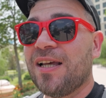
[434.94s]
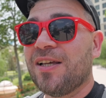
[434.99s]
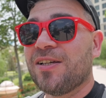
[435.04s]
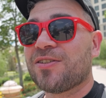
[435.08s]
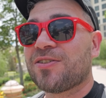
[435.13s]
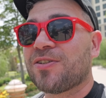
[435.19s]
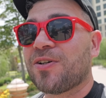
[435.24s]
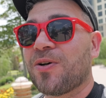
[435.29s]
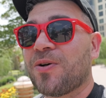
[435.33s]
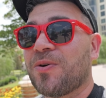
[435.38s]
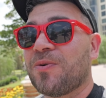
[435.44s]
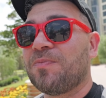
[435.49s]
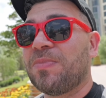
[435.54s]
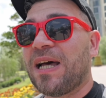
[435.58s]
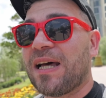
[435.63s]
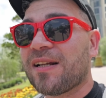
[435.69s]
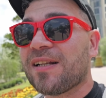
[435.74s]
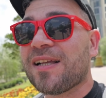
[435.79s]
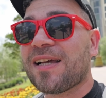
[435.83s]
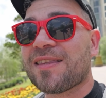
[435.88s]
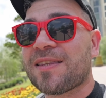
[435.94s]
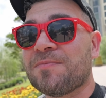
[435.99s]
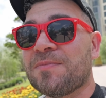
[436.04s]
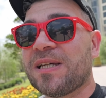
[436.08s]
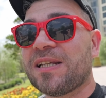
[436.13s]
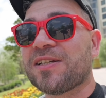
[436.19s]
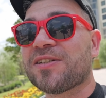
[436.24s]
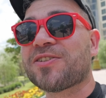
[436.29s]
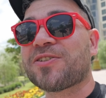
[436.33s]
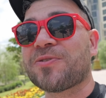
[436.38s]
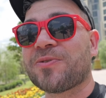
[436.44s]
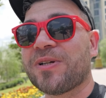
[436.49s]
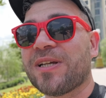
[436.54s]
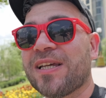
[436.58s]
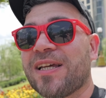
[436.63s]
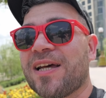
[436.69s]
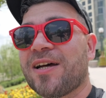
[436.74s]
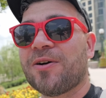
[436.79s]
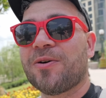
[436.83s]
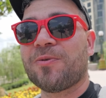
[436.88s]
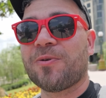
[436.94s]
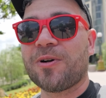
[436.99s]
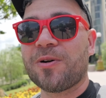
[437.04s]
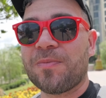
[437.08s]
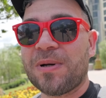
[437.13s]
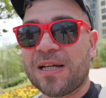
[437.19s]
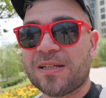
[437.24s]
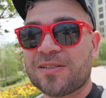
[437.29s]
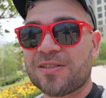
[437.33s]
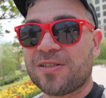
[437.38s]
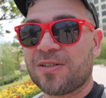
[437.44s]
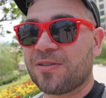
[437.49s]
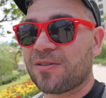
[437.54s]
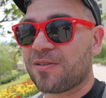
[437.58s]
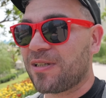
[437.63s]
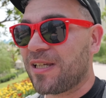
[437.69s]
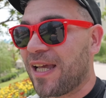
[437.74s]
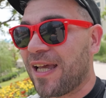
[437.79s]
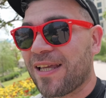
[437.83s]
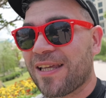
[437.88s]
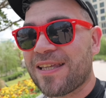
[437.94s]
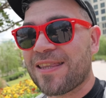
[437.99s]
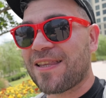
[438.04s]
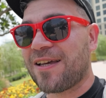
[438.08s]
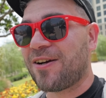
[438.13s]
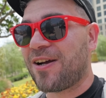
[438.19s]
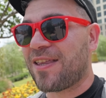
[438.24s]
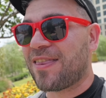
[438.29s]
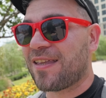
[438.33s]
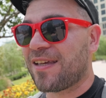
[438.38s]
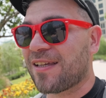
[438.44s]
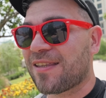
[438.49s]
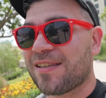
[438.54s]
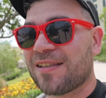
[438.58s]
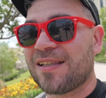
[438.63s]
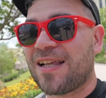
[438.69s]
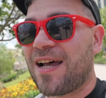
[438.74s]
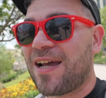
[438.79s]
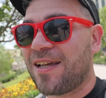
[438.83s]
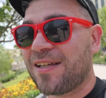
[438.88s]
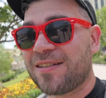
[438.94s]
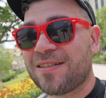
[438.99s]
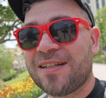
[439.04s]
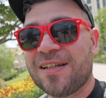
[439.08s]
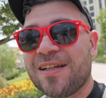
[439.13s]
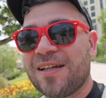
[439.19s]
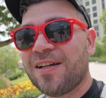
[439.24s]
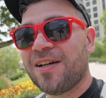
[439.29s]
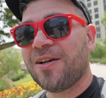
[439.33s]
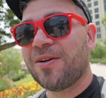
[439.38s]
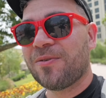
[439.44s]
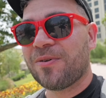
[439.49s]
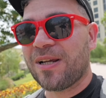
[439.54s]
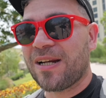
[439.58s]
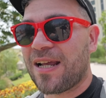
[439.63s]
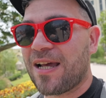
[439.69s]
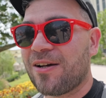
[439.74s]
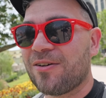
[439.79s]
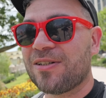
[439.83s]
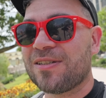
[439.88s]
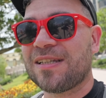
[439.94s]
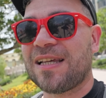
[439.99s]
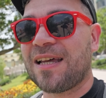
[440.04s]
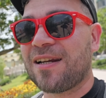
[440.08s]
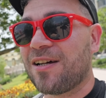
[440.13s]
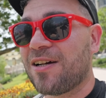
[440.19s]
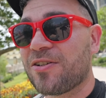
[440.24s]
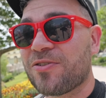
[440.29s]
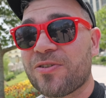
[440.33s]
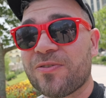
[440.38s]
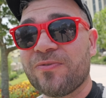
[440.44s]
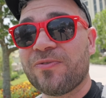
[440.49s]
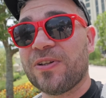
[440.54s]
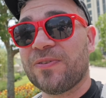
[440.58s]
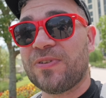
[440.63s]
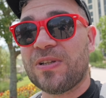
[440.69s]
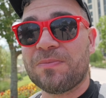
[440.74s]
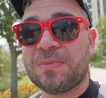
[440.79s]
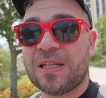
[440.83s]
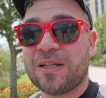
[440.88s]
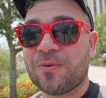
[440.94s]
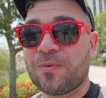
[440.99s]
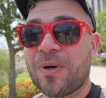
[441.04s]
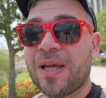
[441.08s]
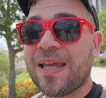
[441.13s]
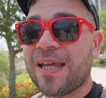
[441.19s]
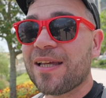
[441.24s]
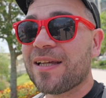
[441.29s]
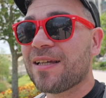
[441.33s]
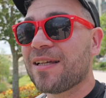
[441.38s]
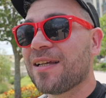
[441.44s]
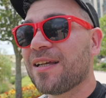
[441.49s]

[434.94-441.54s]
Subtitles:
So Battle at the Ministry, we're about to get in there. I think the line right now is at 150-minute wait.